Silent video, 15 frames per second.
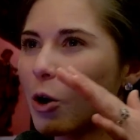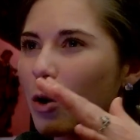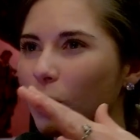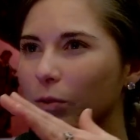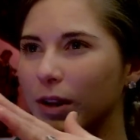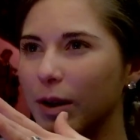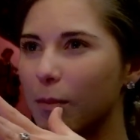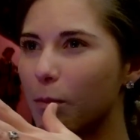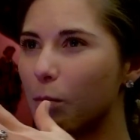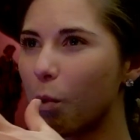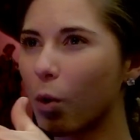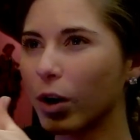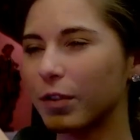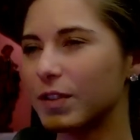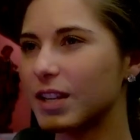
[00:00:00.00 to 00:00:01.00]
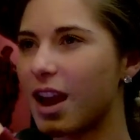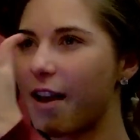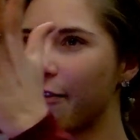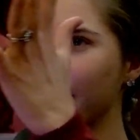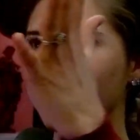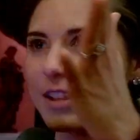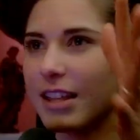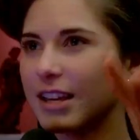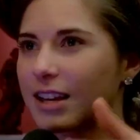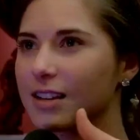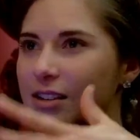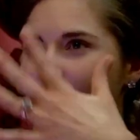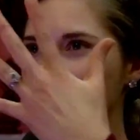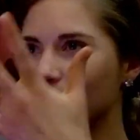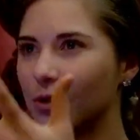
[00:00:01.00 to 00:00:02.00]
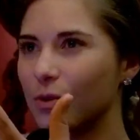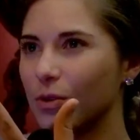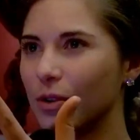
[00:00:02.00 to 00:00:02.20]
like morphs everything into.